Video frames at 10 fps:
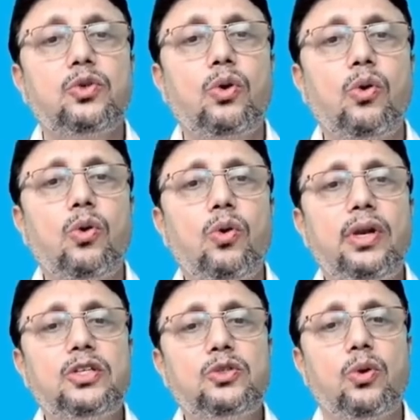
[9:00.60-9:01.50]

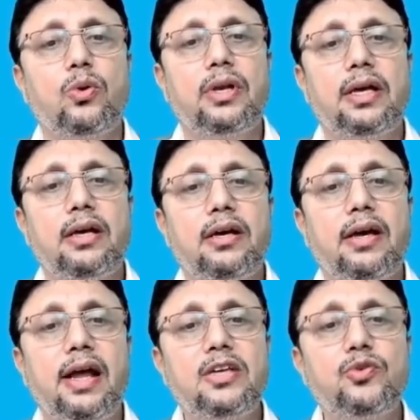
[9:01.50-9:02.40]
slowly,
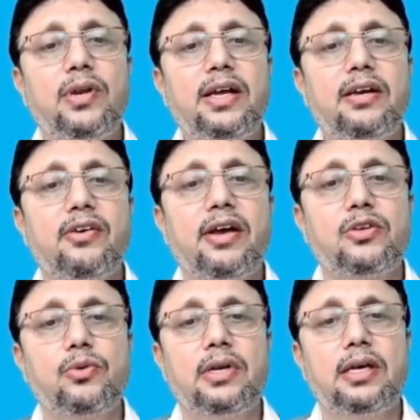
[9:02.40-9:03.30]
gradually and
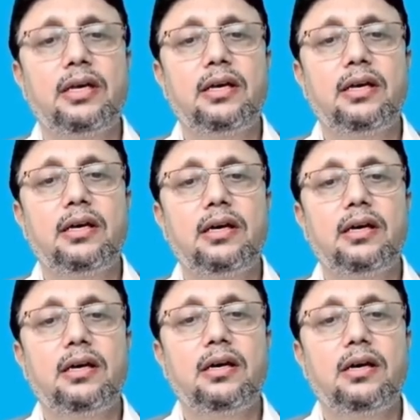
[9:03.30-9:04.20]
gradually.
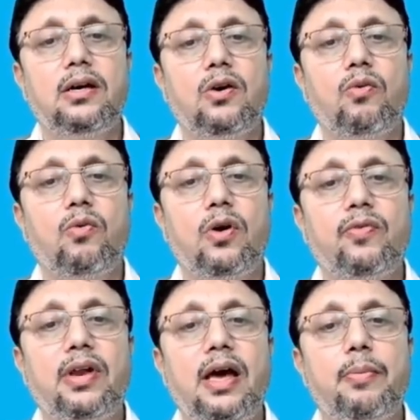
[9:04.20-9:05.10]

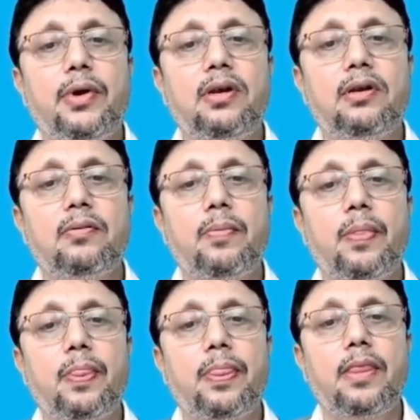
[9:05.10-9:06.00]
What will happen?
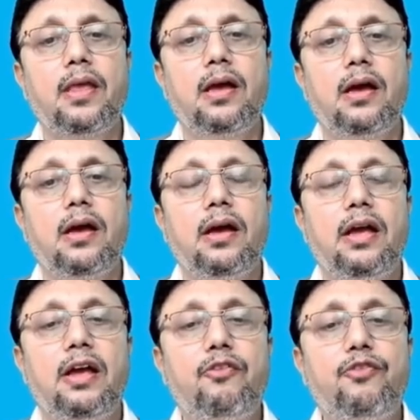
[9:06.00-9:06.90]

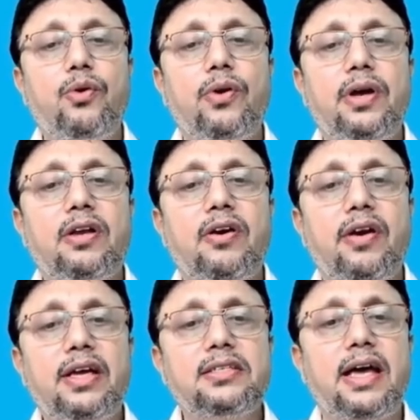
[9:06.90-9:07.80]
If you
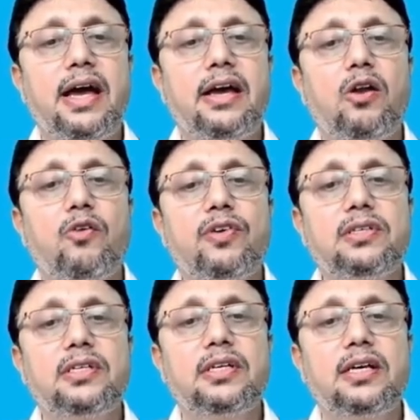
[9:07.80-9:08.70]
increase the angle of
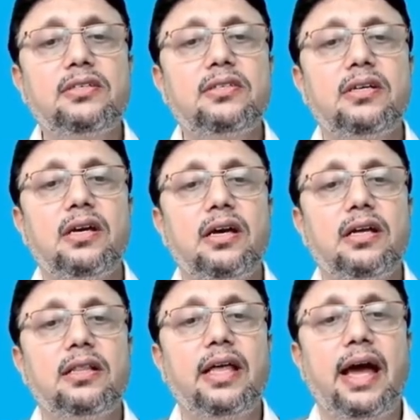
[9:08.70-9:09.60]
incidence,
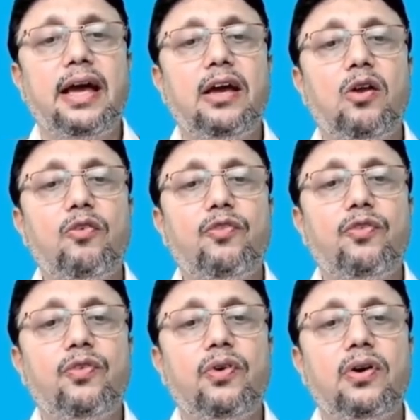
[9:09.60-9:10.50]
the angle
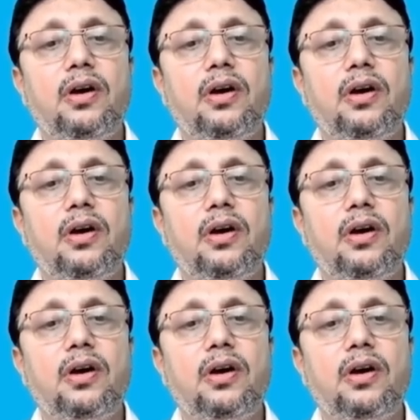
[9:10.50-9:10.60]
of